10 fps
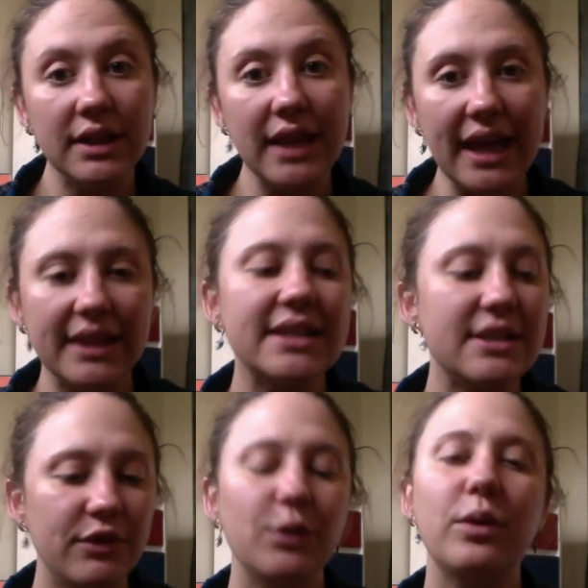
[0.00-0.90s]
like this
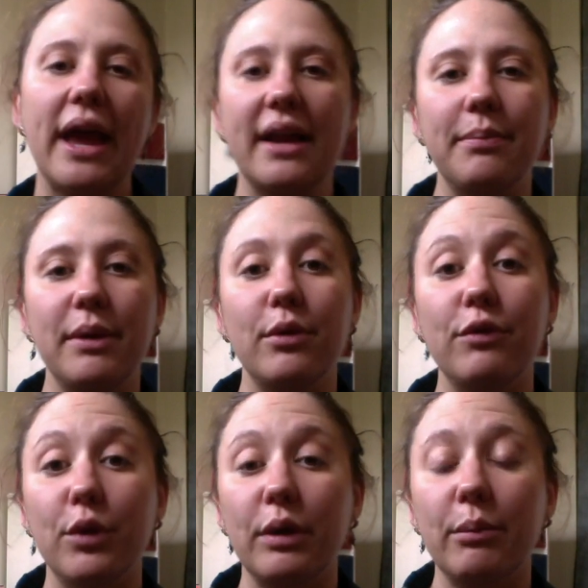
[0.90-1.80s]
if you like me
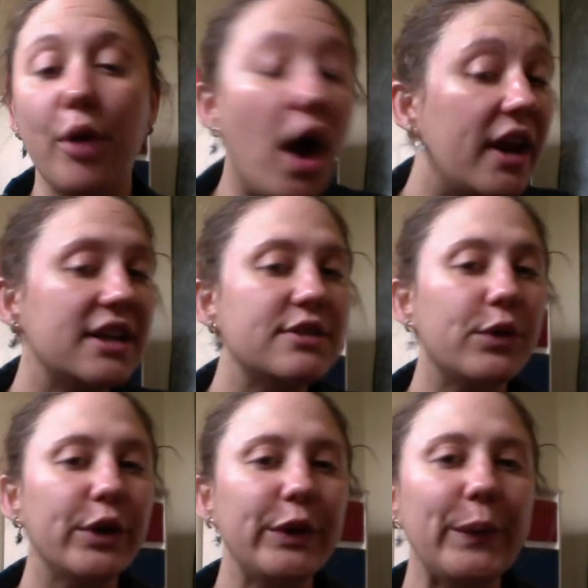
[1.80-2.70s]
reviewing products
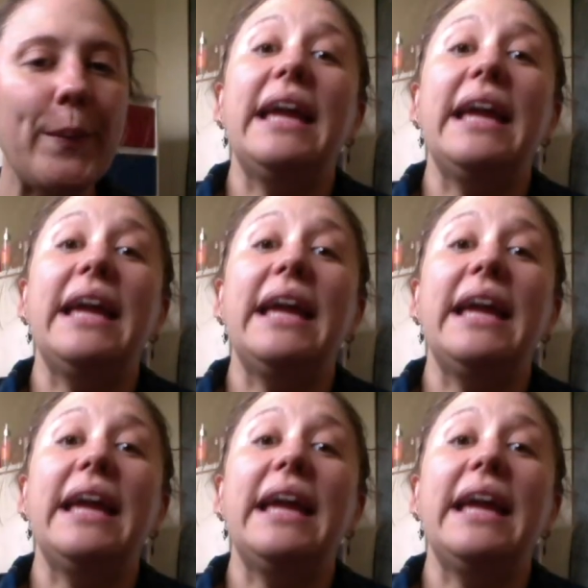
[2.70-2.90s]
for you.